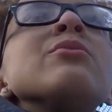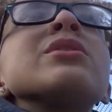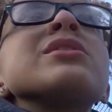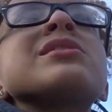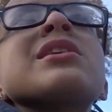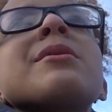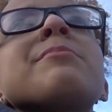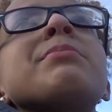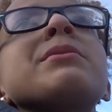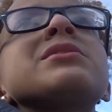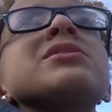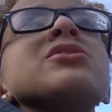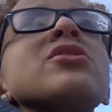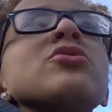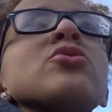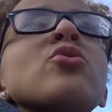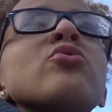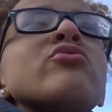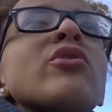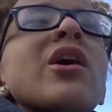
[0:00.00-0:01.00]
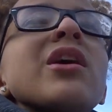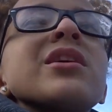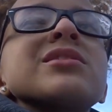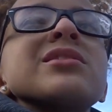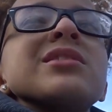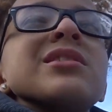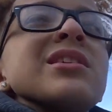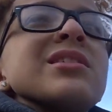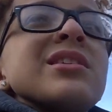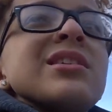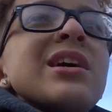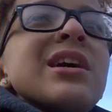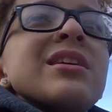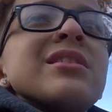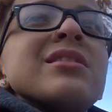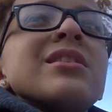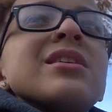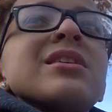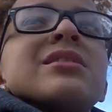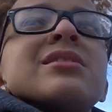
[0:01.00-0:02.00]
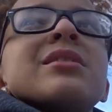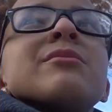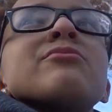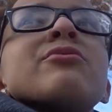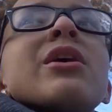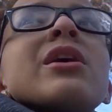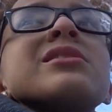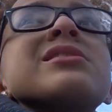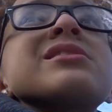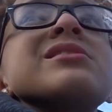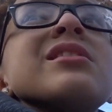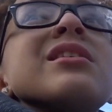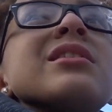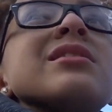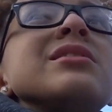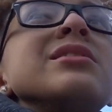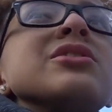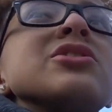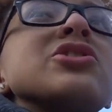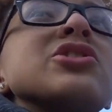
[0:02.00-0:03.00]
want to take pictures on no rocks and nothing that. Them rocks is ugly as